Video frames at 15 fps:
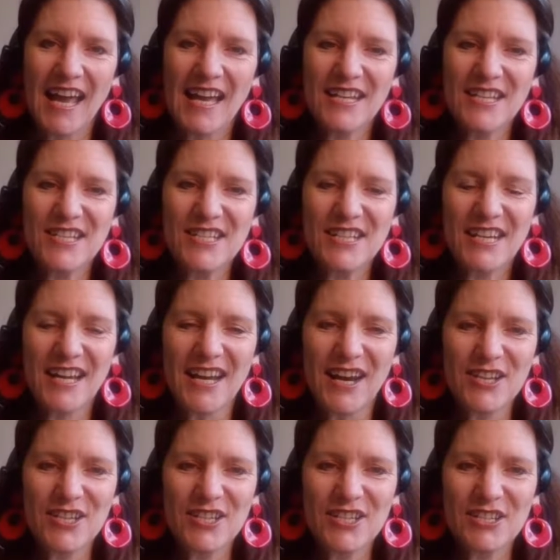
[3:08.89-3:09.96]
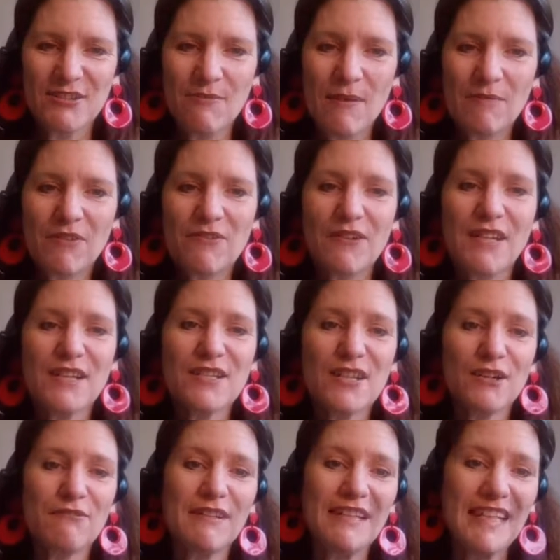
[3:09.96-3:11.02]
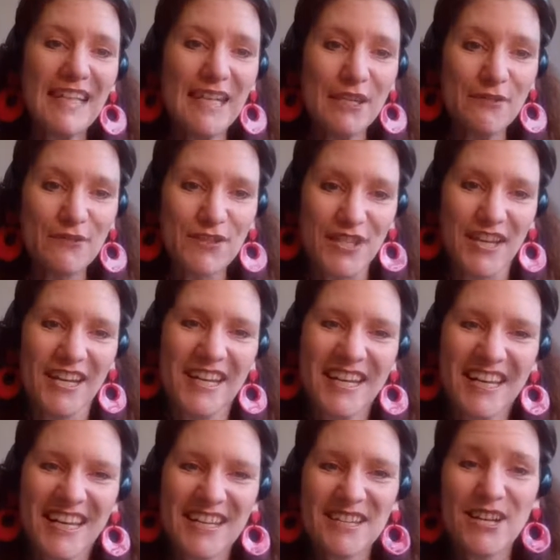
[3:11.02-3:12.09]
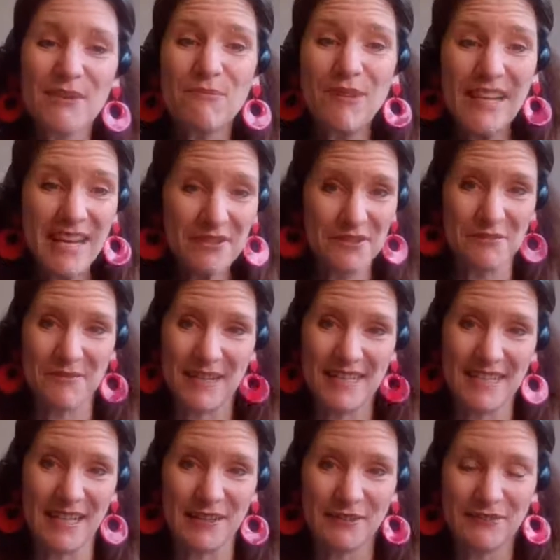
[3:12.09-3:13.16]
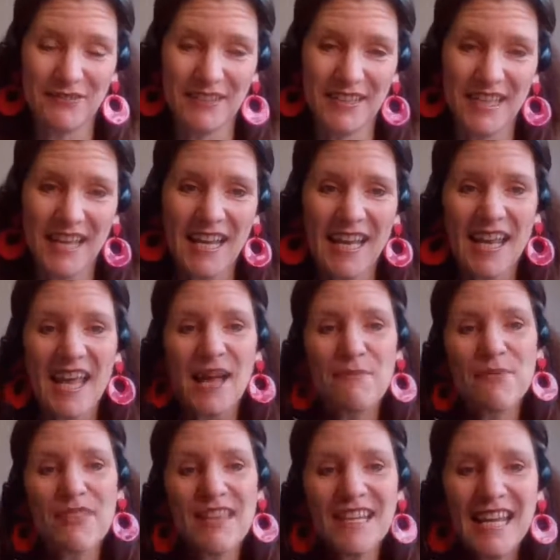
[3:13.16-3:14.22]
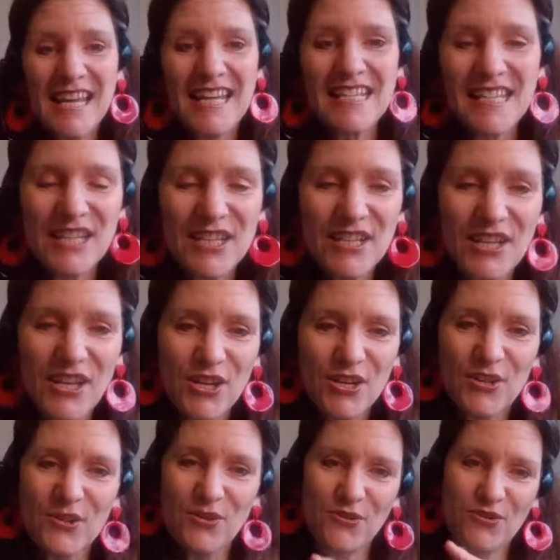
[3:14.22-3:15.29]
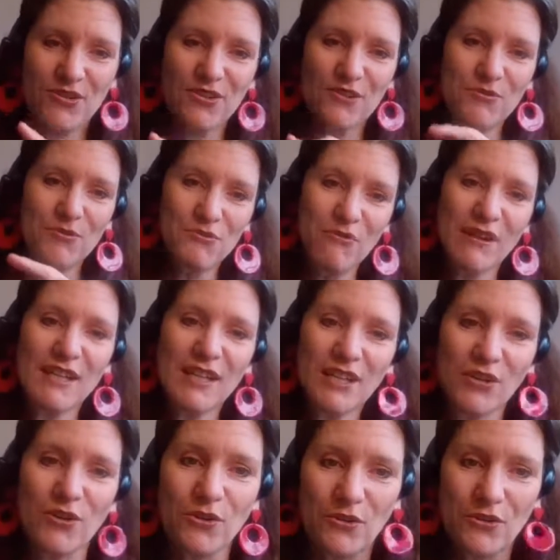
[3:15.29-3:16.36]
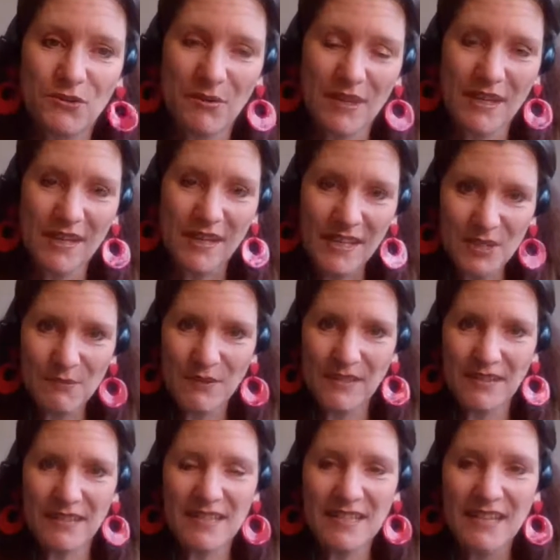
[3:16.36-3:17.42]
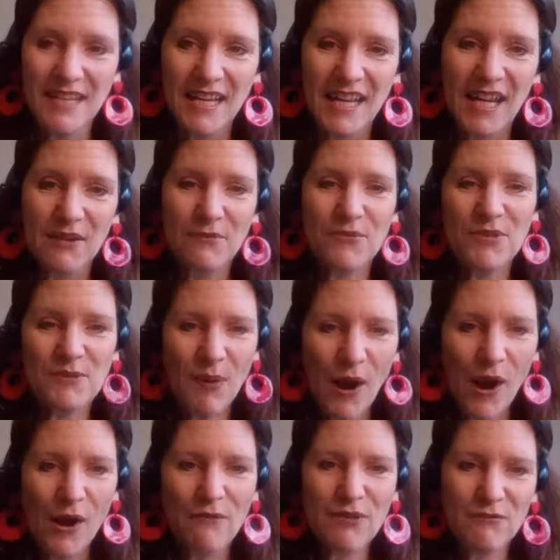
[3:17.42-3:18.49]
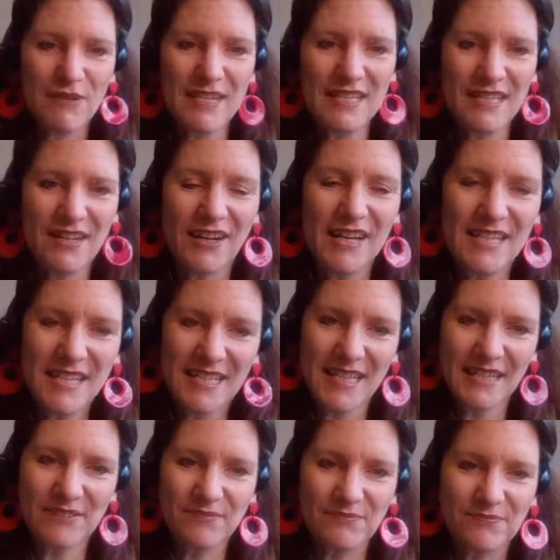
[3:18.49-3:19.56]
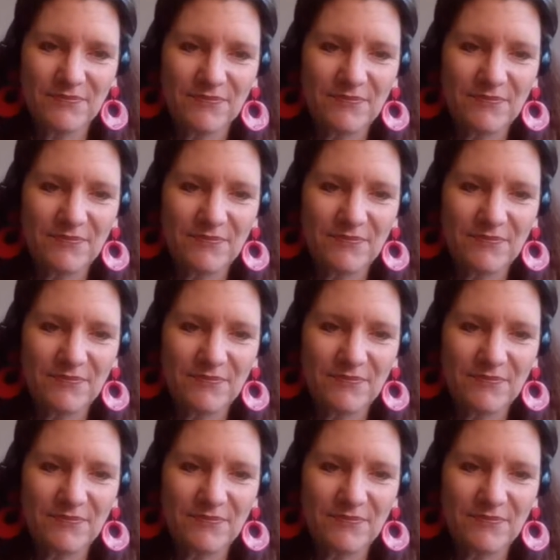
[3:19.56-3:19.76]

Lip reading: And I just remember feeling so relieved and pleased with myself. But the lady who was running the course with her husband was part of the reason that I did it.